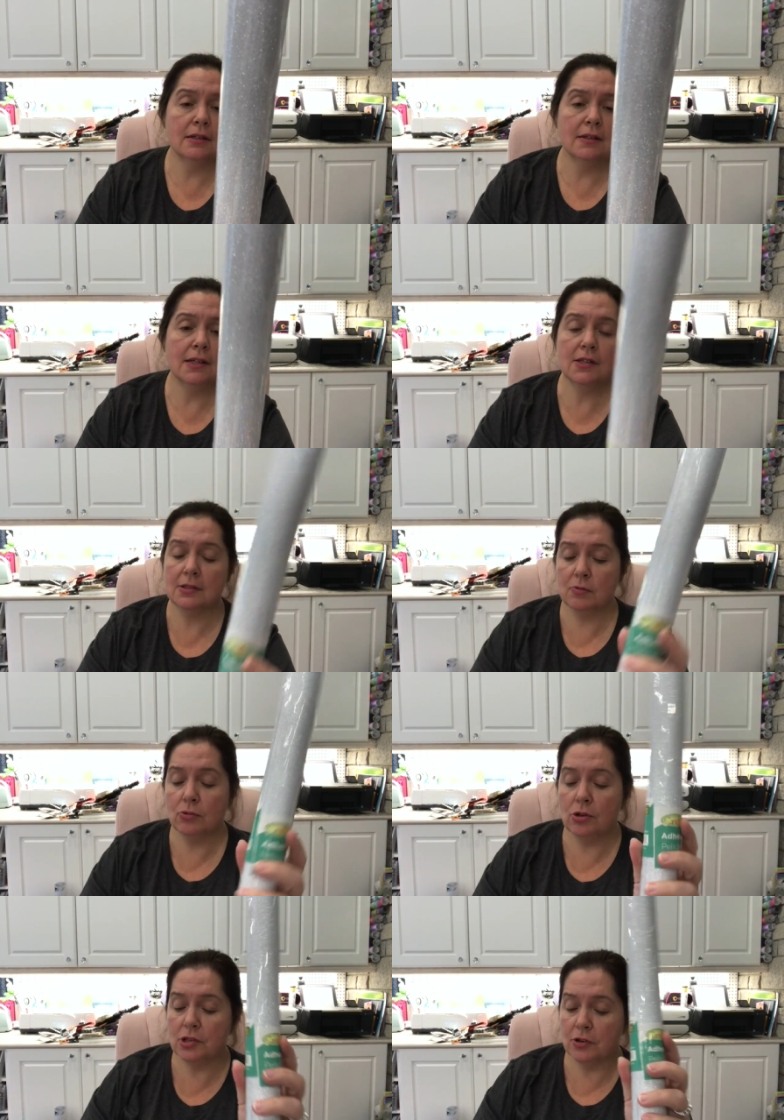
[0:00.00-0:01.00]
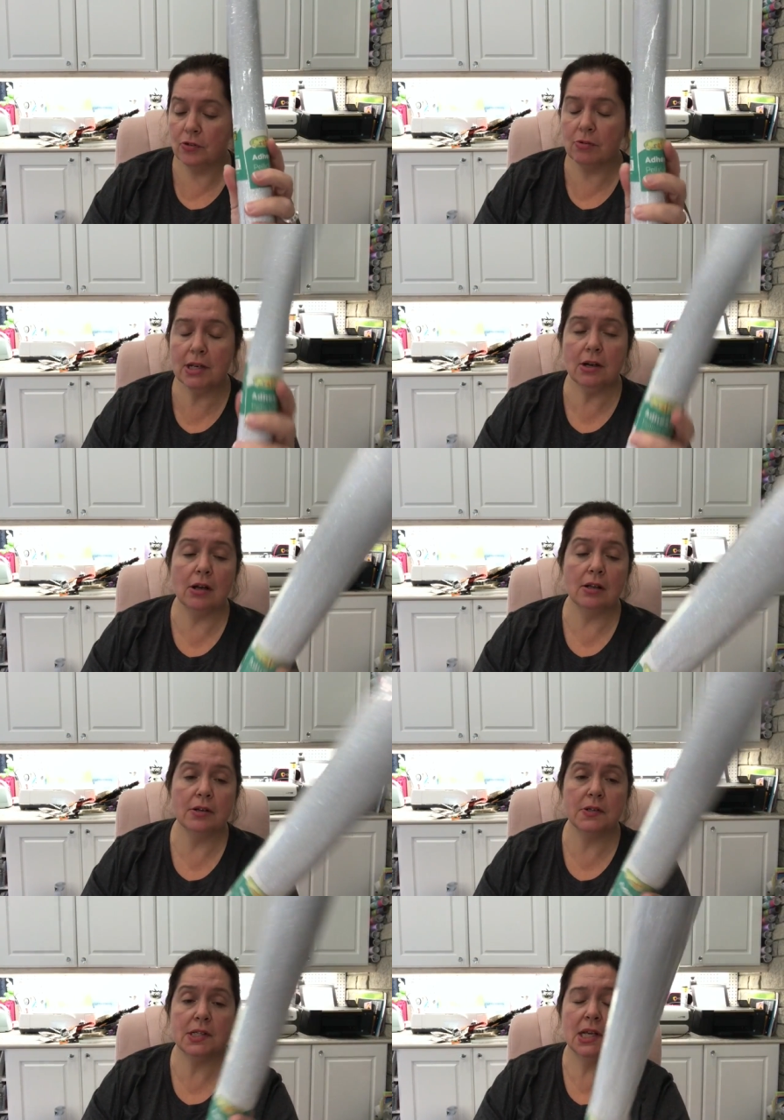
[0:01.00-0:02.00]
these rolls are
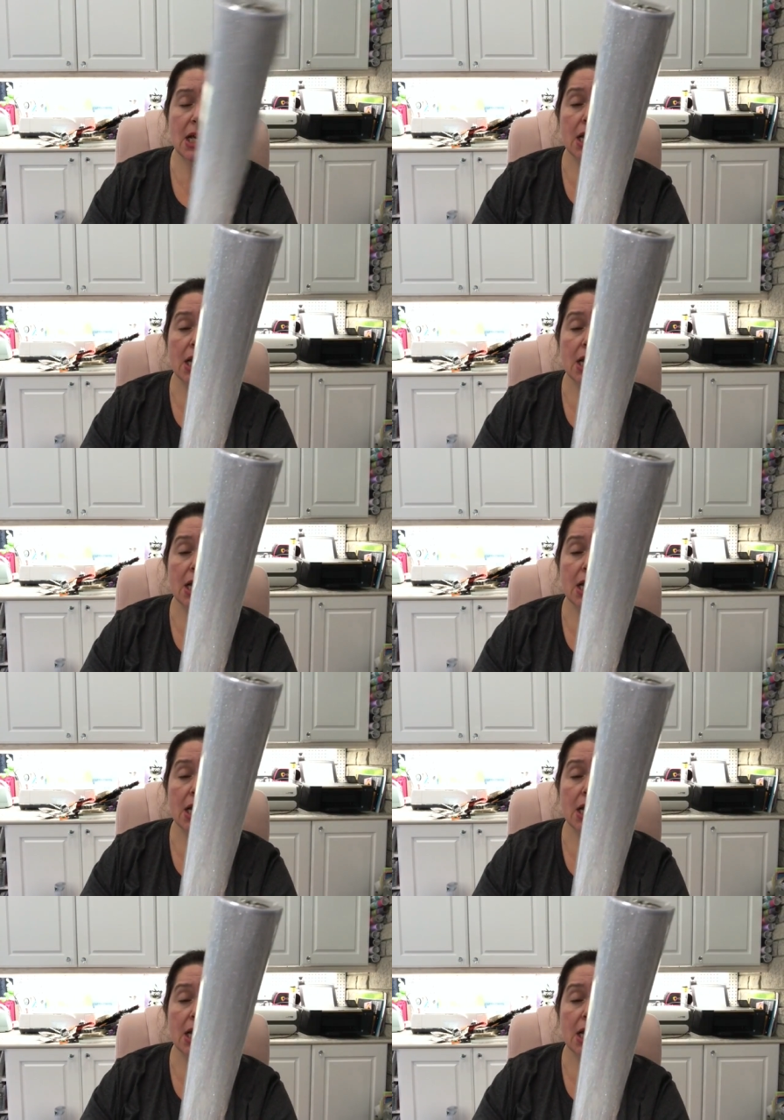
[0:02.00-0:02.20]
$3.